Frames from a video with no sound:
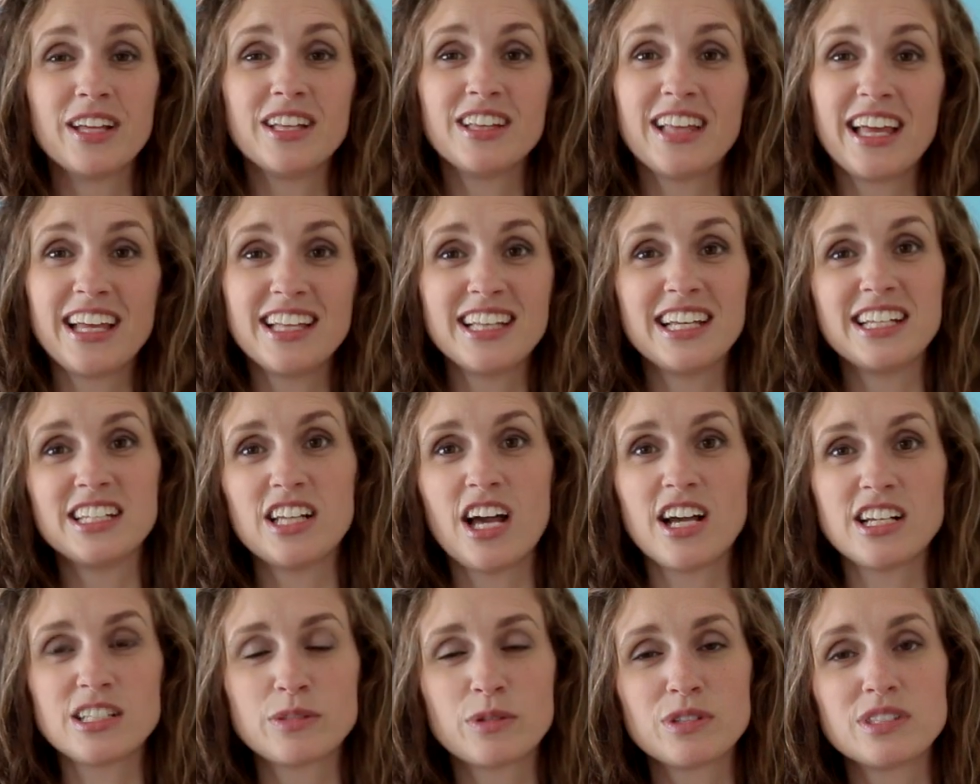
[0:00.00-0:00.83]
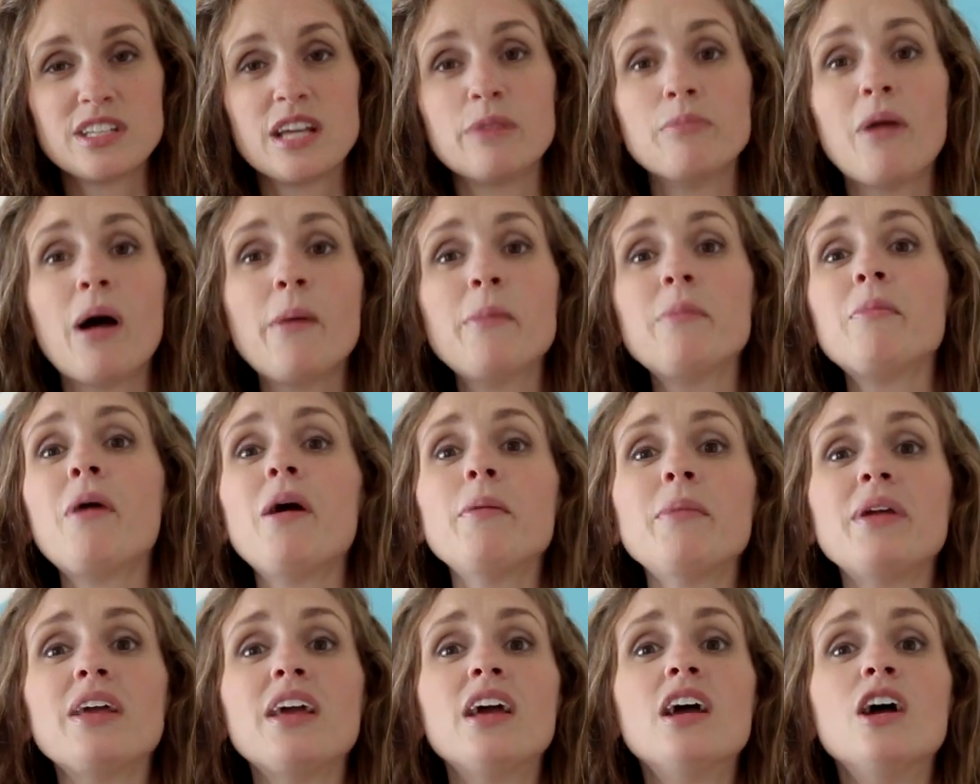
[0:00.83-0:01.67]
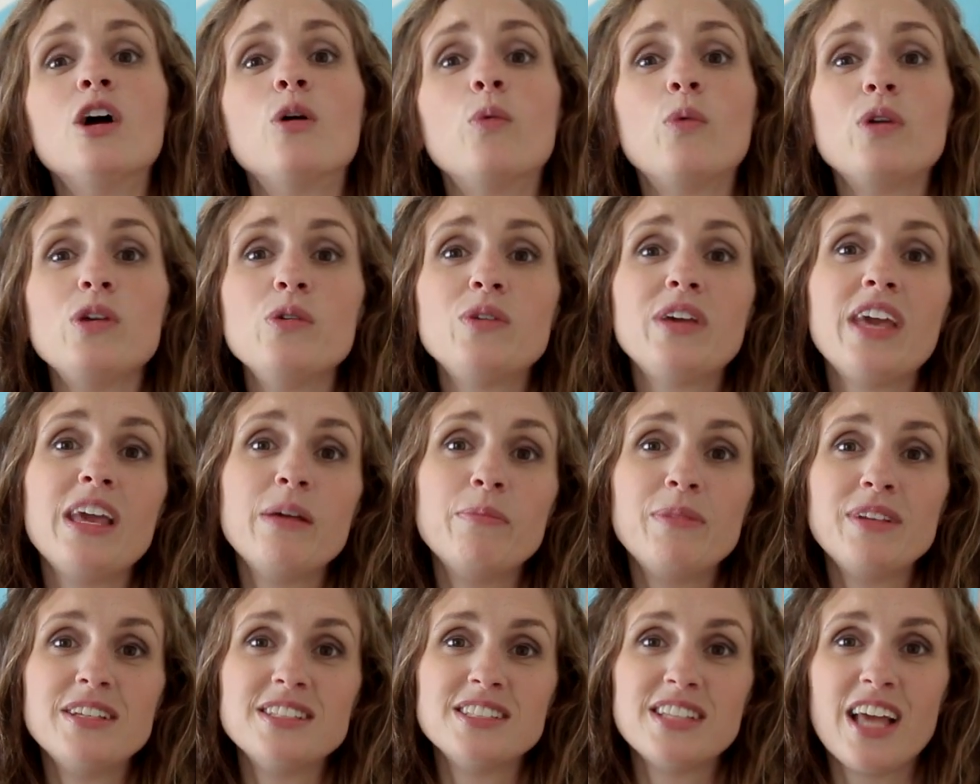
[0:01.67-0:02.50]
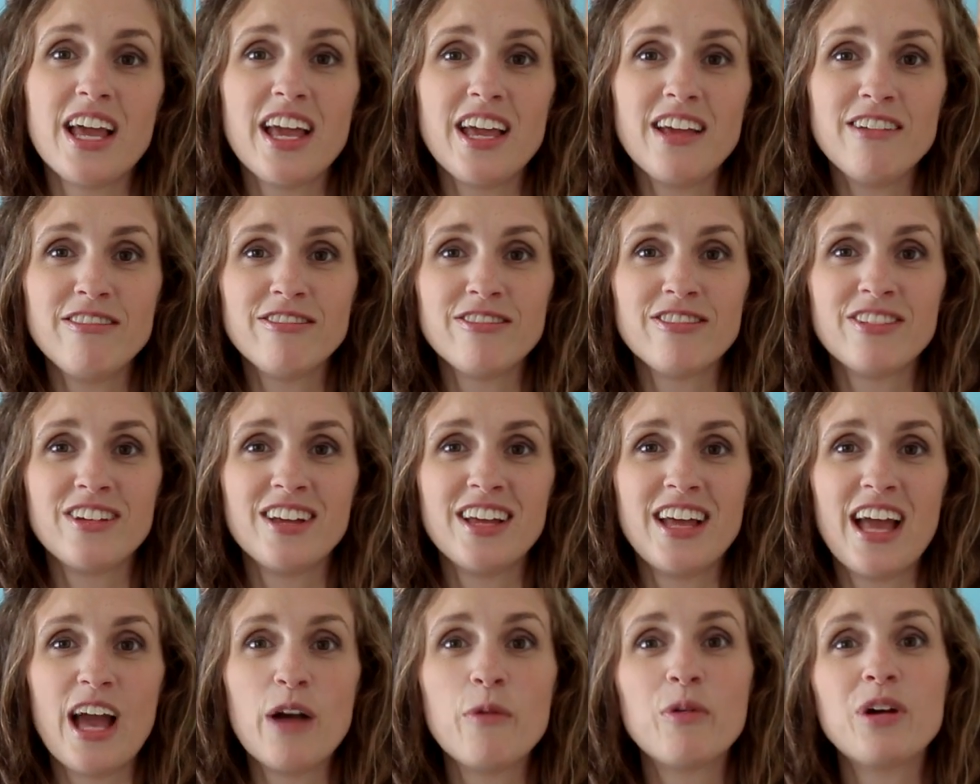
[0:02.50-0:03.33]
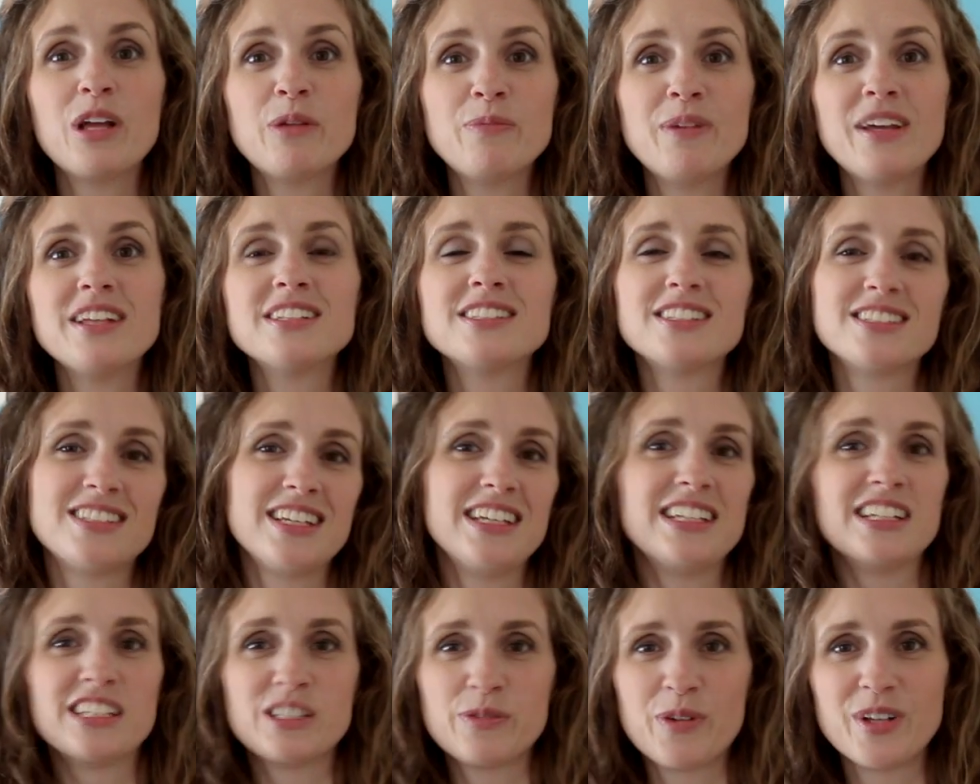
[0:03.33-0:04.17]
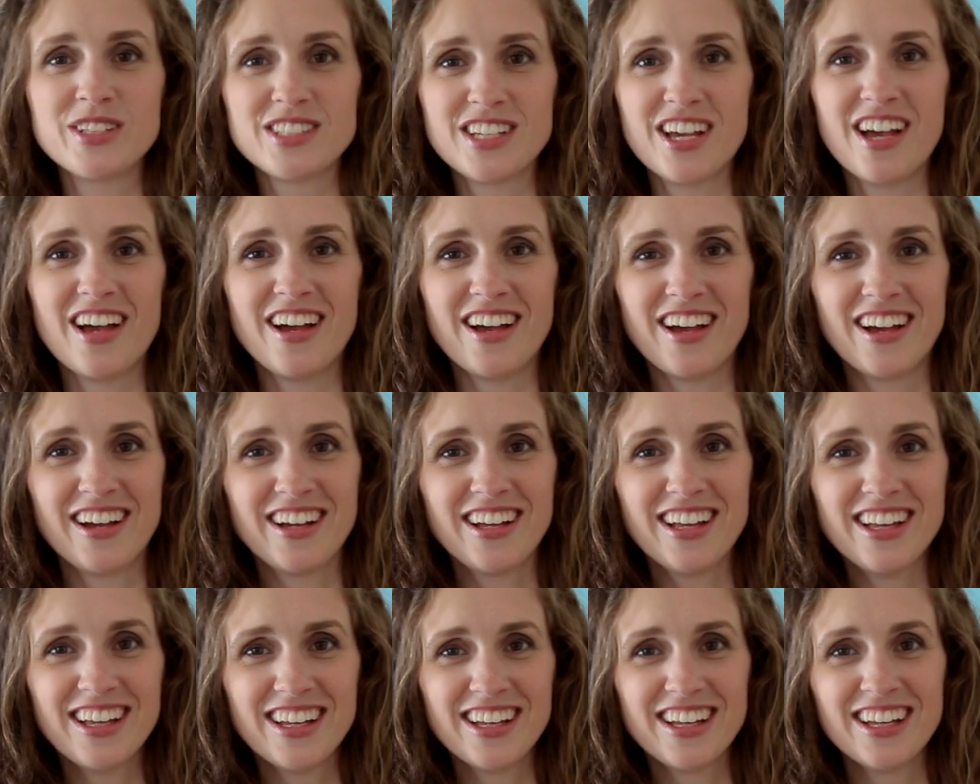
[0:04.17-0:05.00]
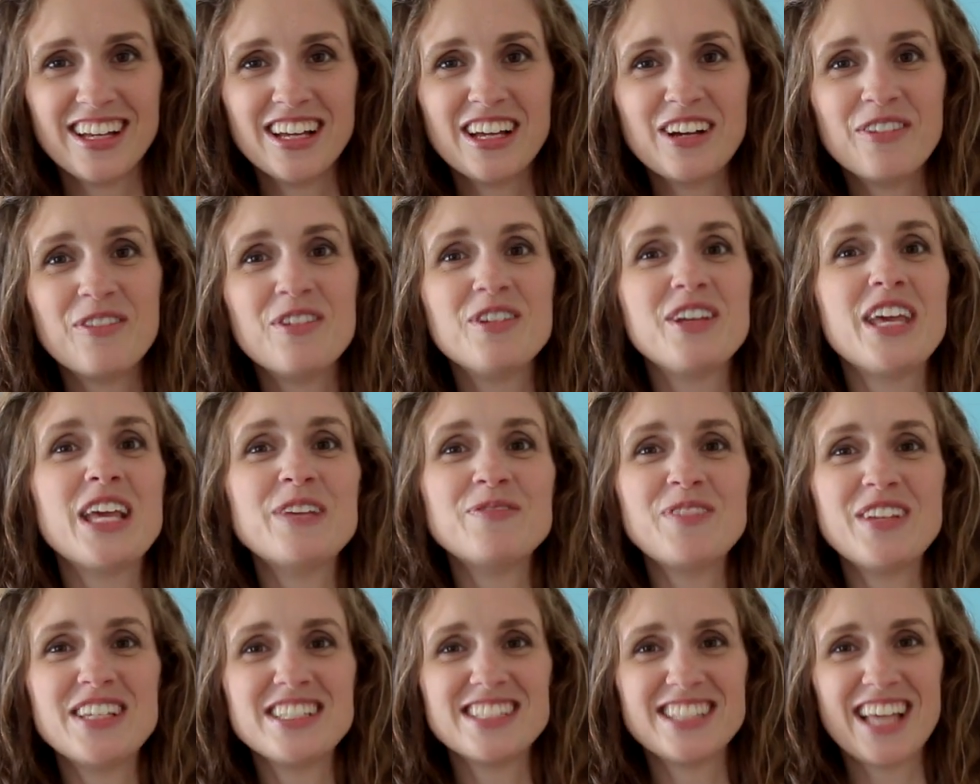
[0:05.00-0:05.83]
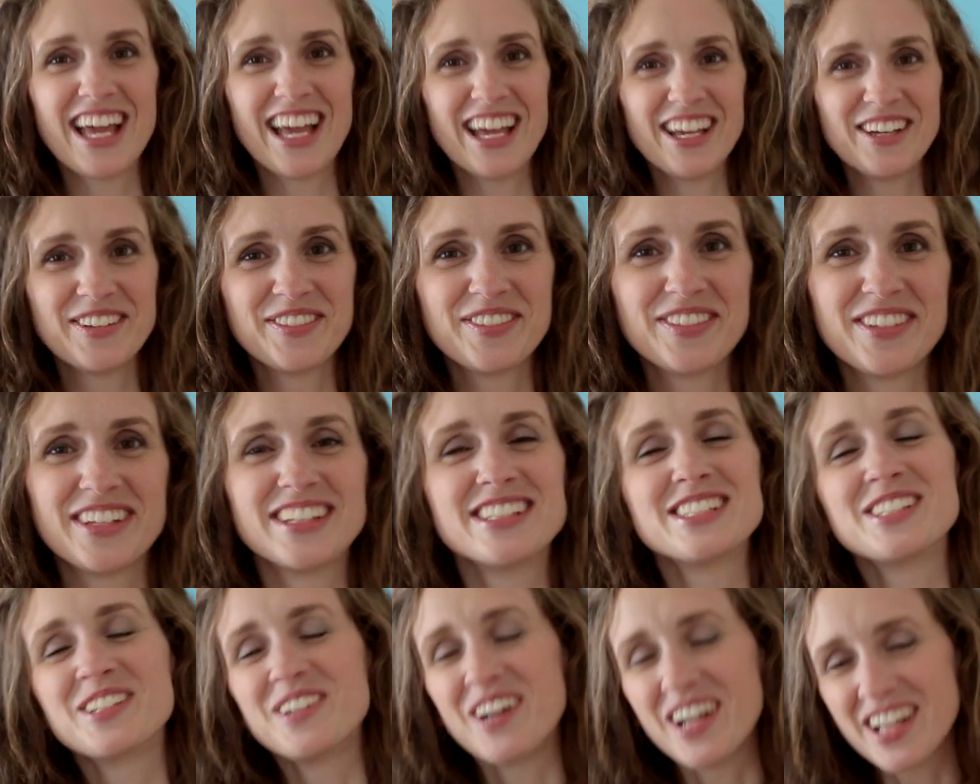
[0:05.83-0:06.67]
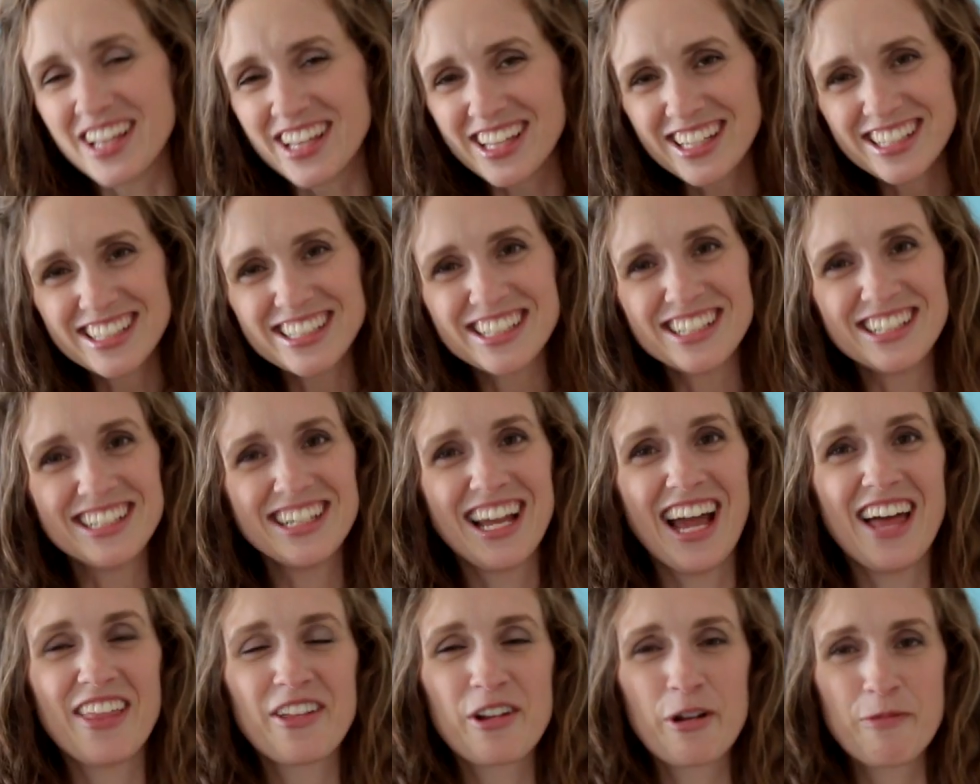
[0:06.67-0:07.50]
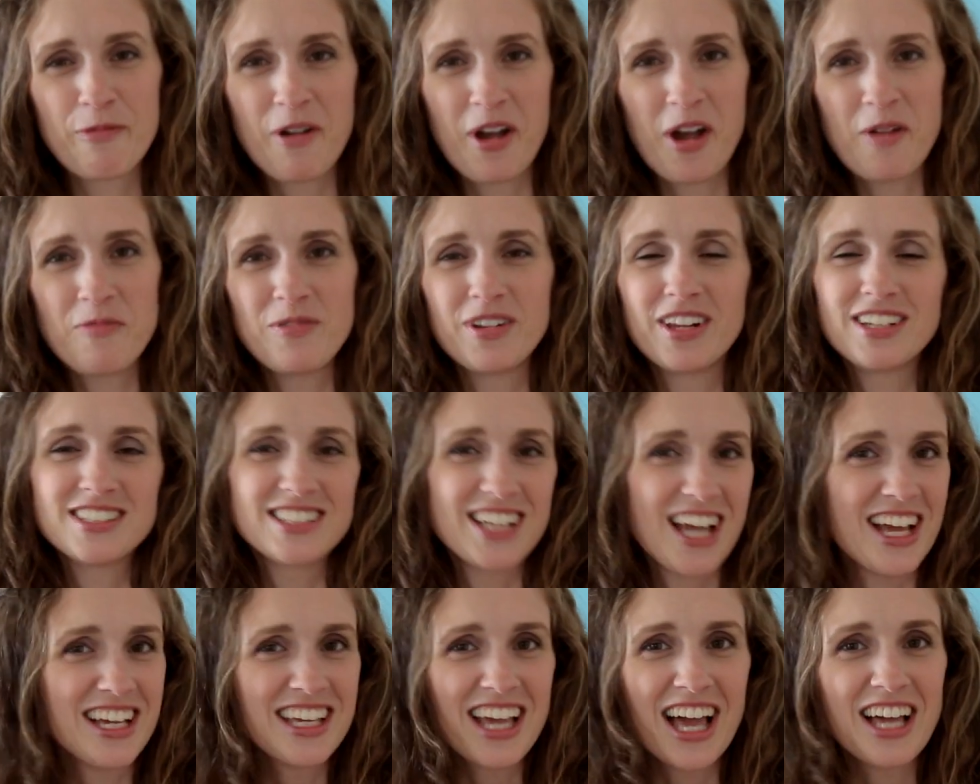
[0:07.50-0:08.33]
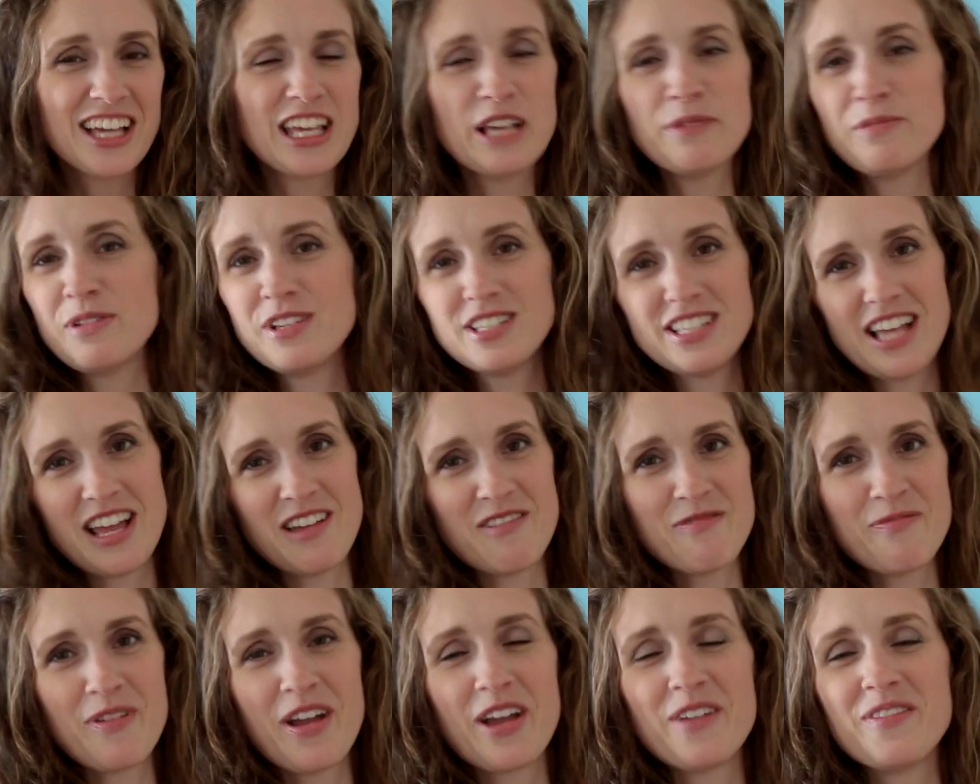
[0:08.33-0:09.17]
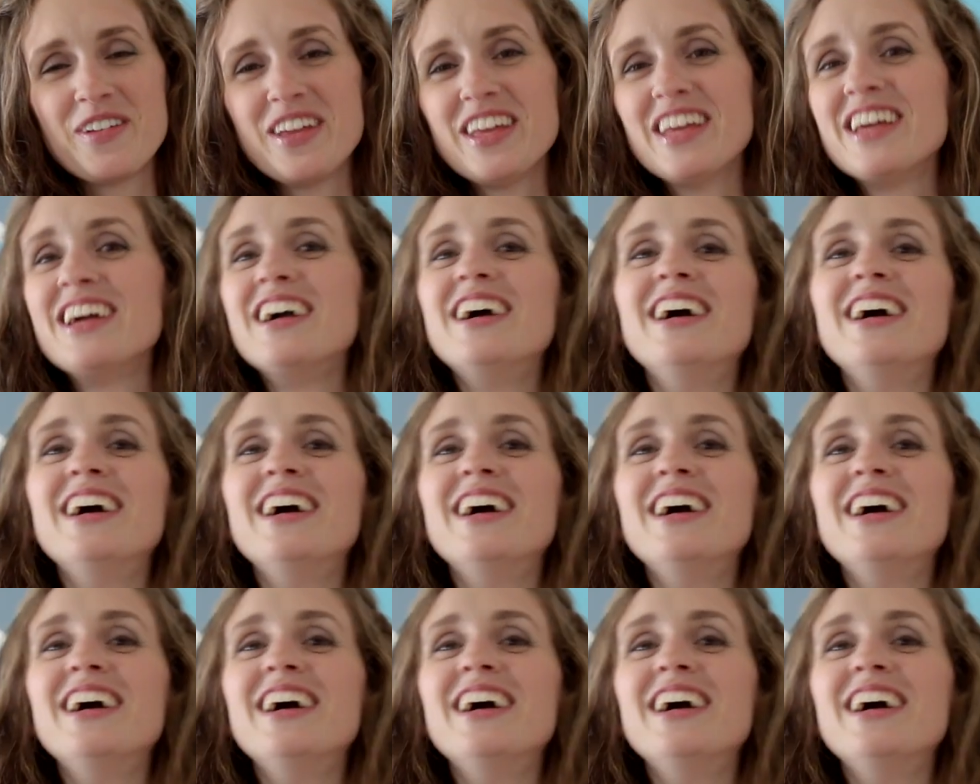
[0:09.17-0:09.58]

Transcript: Lately, Knox will say, Mom, Mommy, will you keep me safe? And what he means is he just wants a hug. Will you keep me safe? And so I'll like, gather him up and I'll say, I'll, I'll keep you safe, baby.